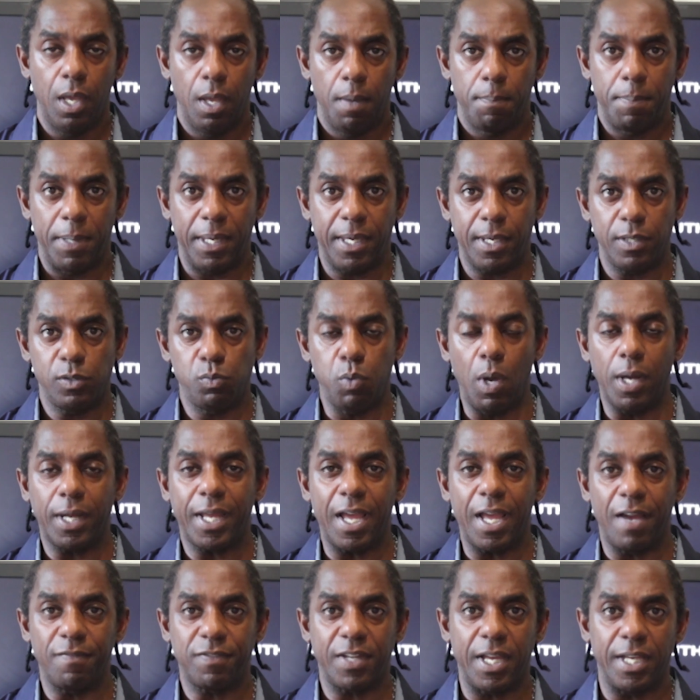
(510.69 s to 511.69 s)
because what
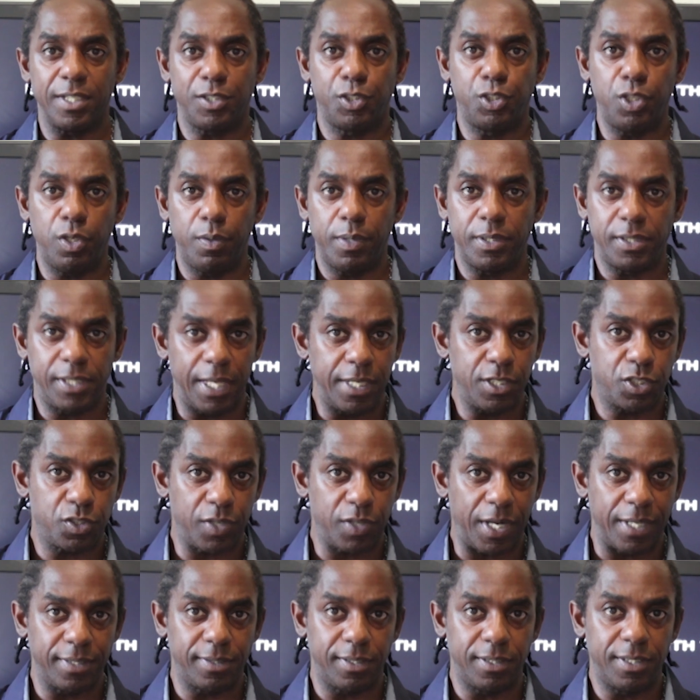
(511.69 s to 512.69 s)
Cafcass do is they
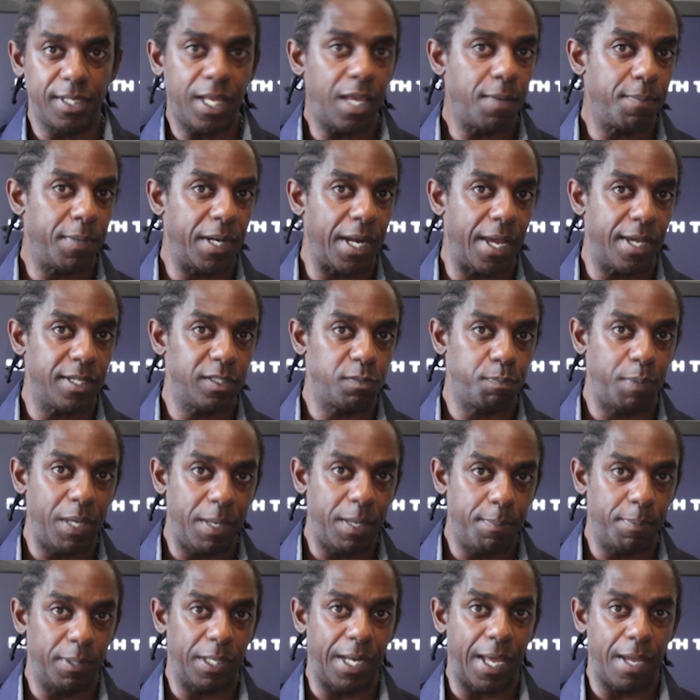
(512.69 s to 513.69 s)
try to demonize
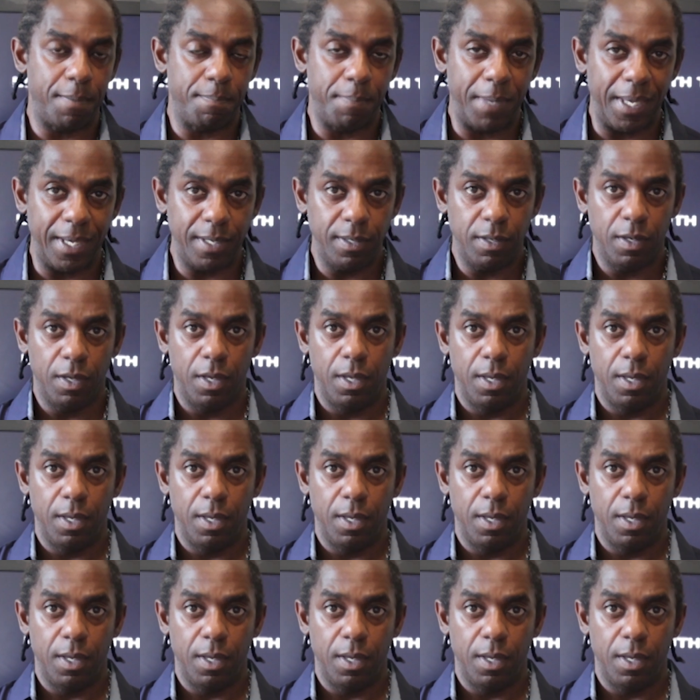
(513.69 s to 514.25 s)
people like me